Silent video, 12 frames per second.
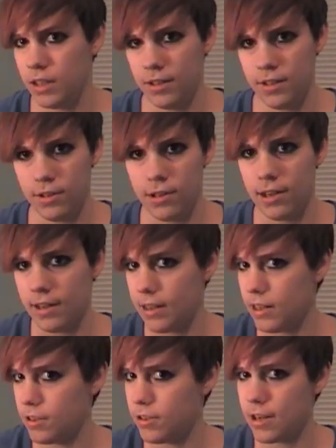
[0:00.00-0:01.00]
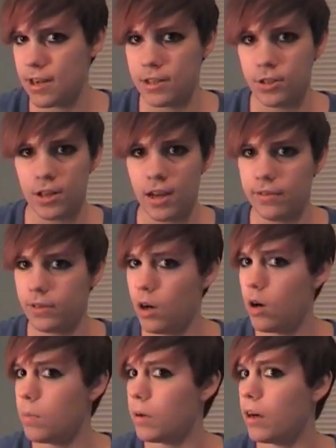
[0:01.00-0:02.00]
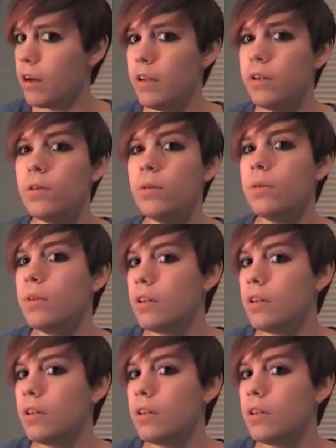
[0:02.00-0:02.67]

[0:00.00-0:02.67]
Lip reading: you aren't gonna try to drive home, are you?